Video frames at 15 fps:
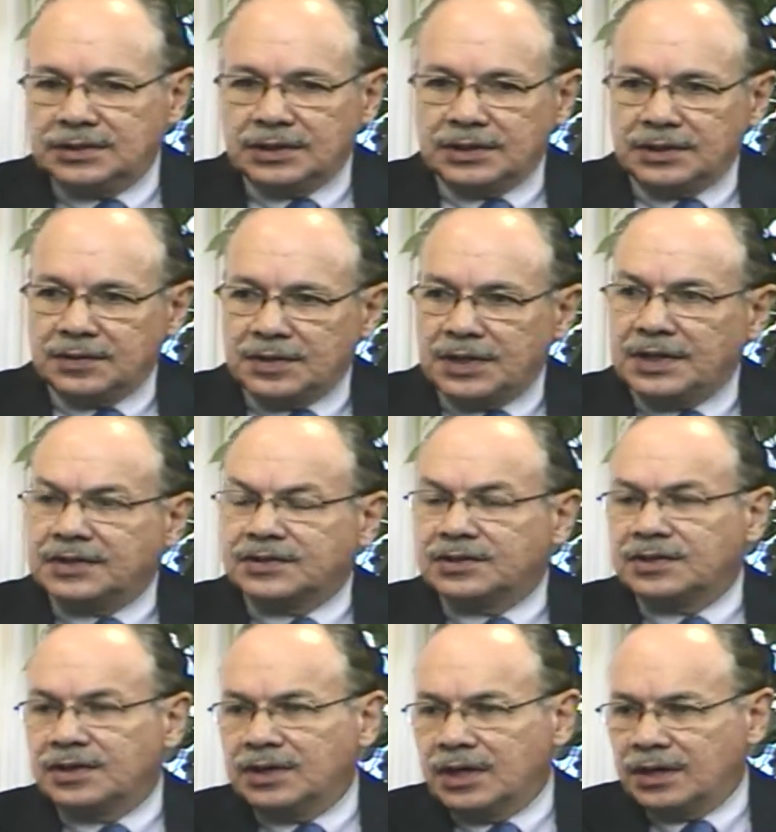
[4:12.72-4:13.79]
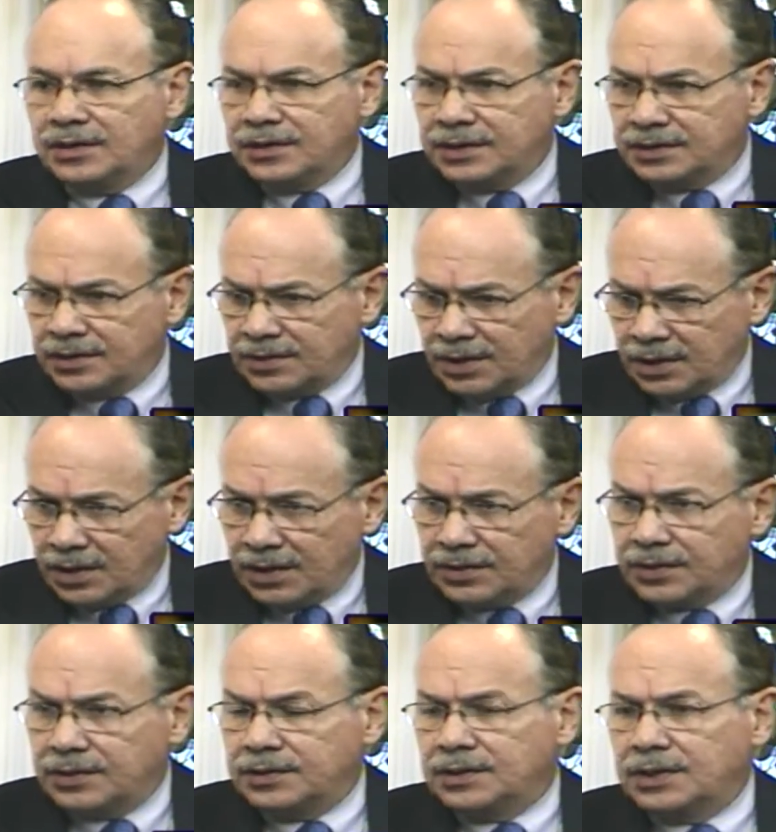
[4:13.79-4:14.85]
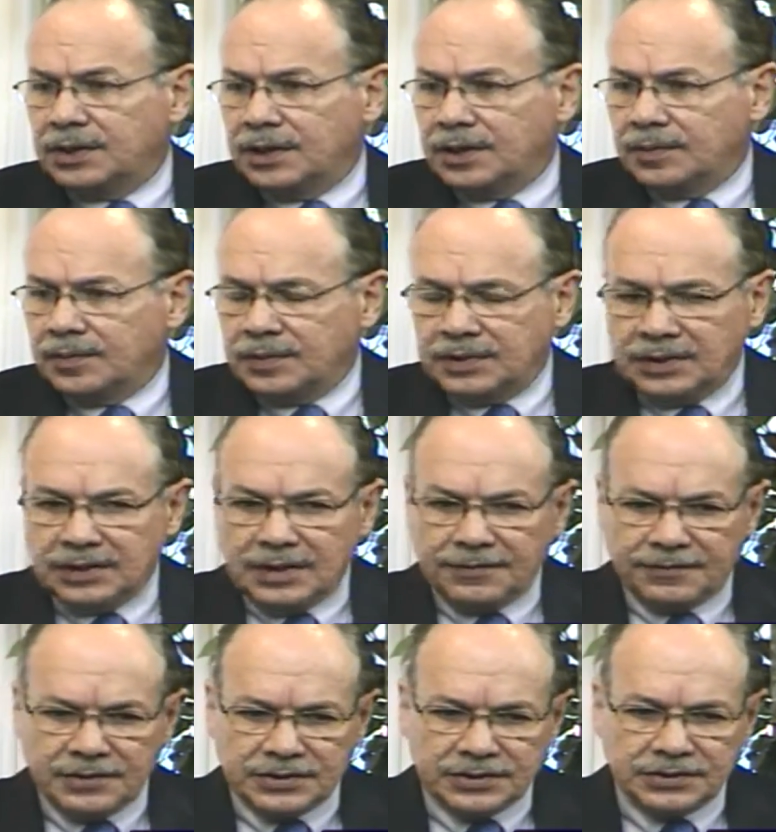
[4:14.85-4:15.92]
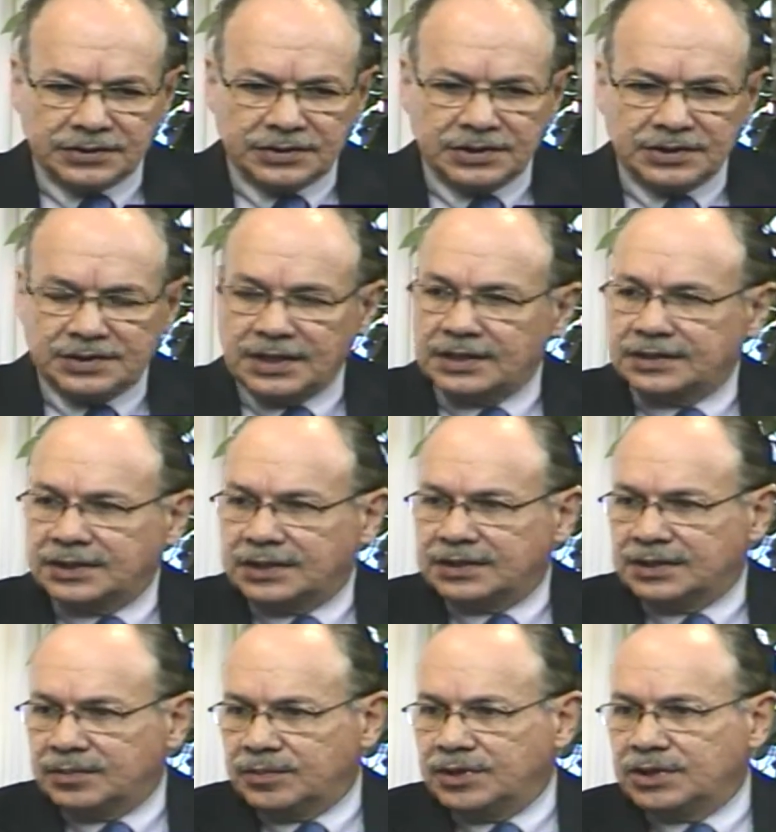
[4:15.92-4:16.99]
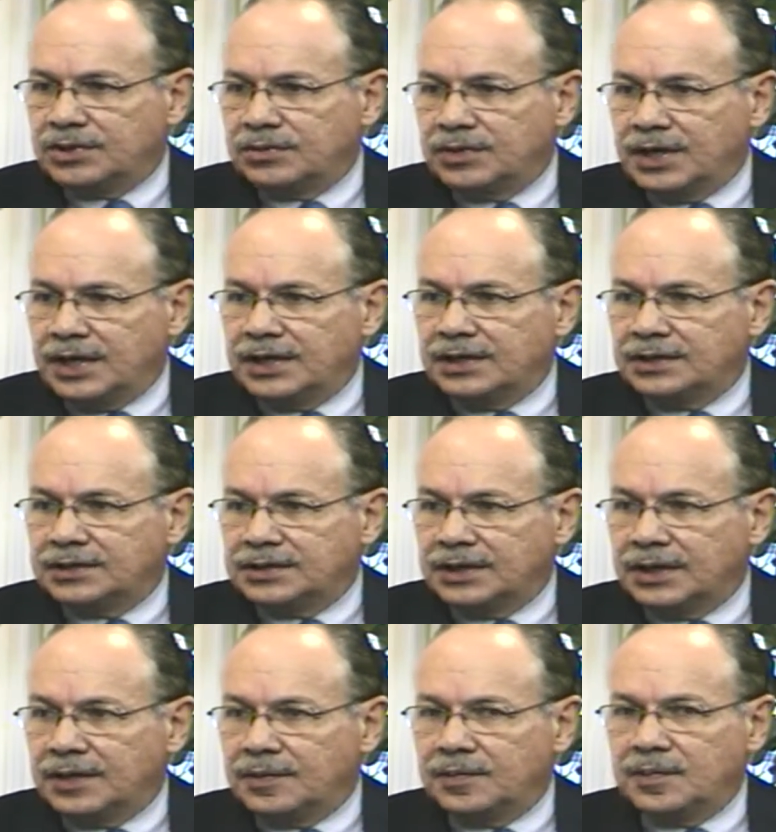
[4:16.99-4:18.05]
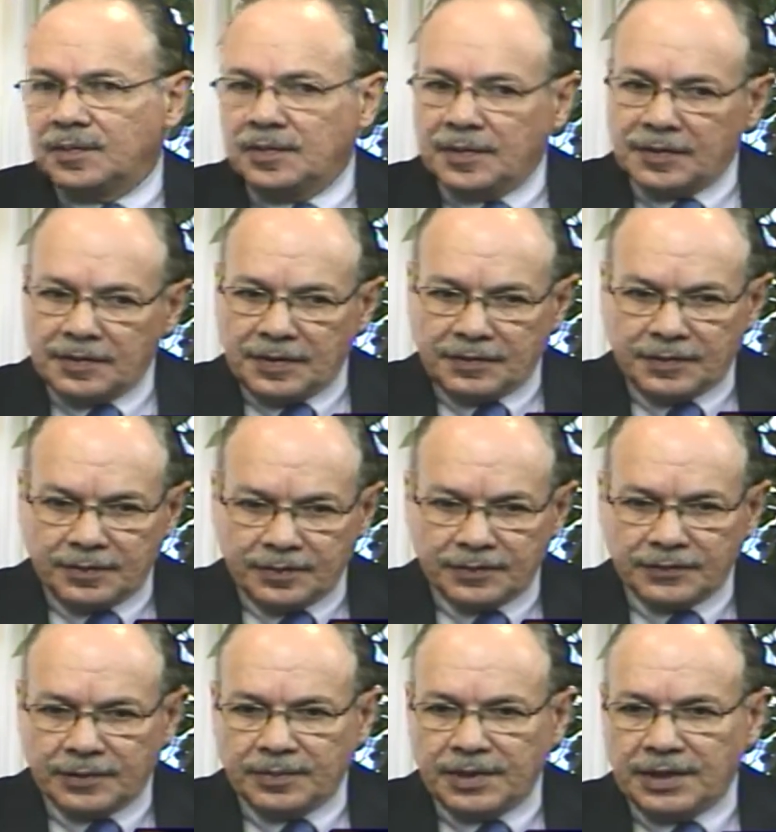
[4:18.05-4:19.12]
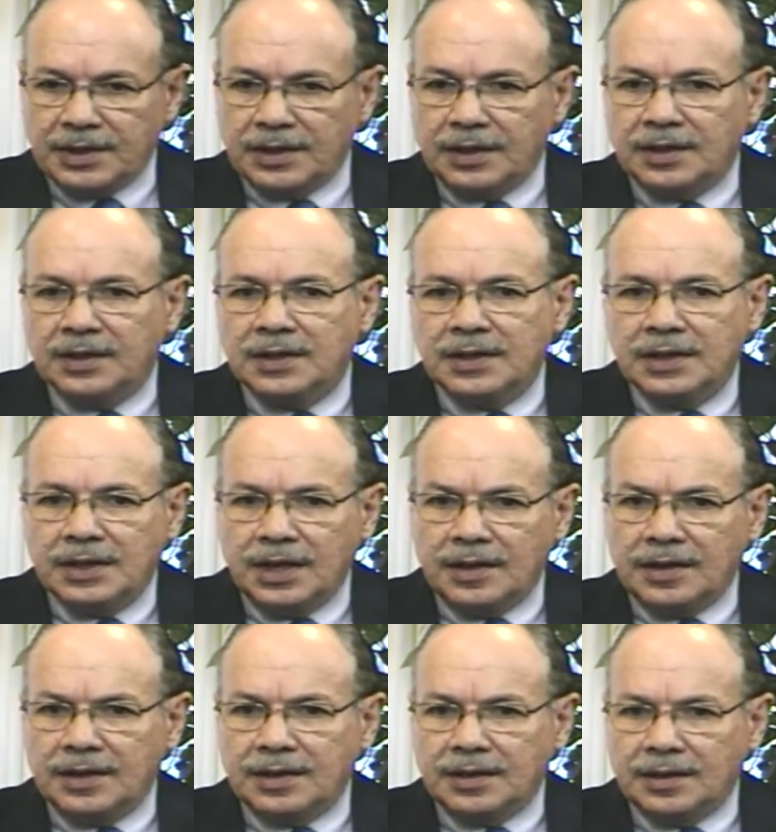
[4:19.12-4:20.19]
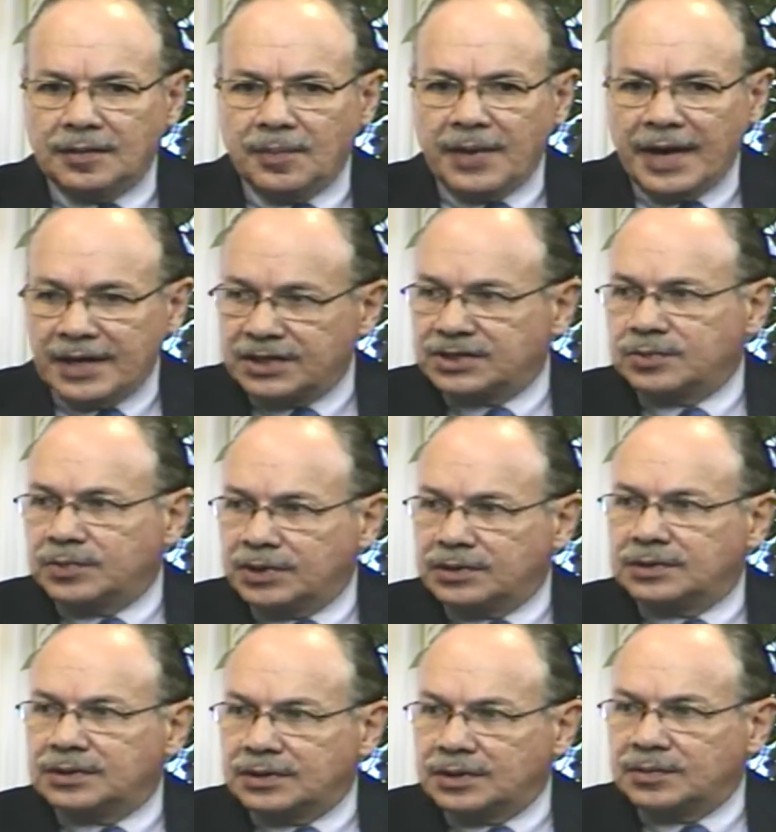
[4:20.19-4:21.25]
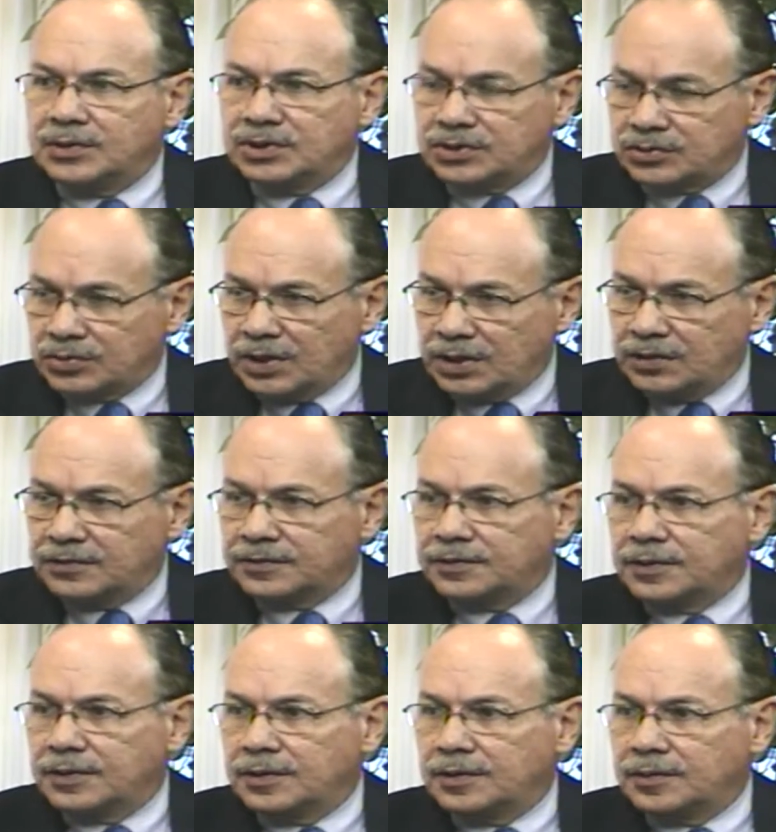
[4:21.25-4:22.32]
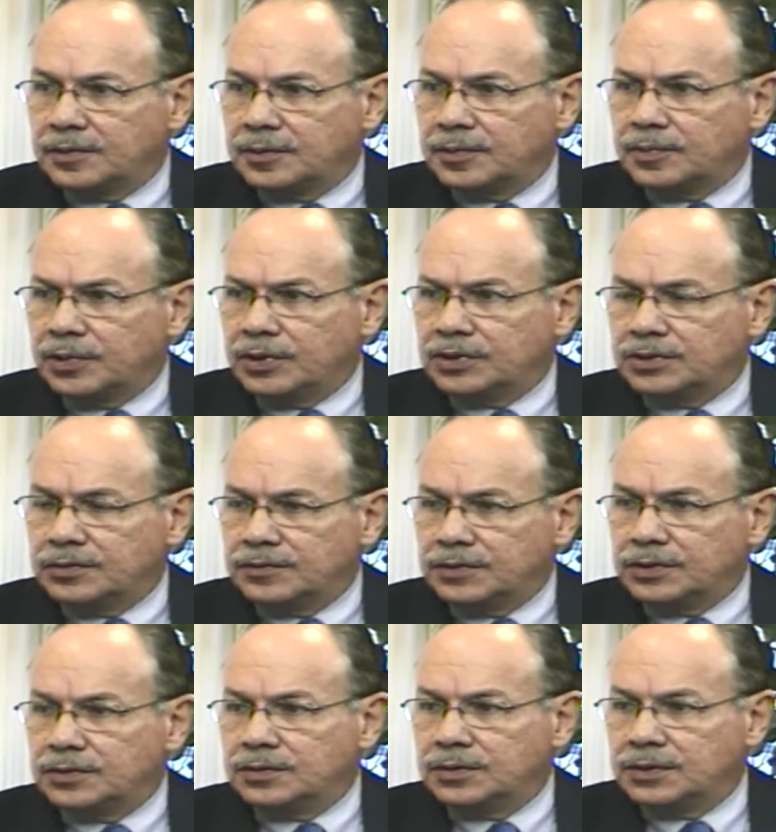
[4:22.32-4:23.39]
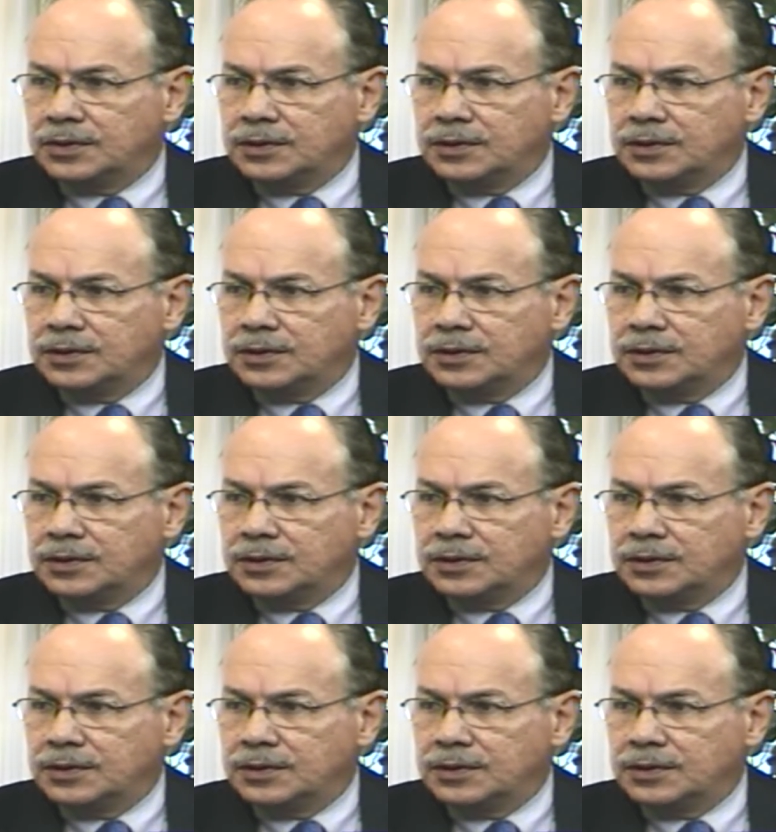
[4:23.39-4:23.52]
Uh, and so there are there are other efficiencies that, that can be created from from a a management and administrative uh, point of view?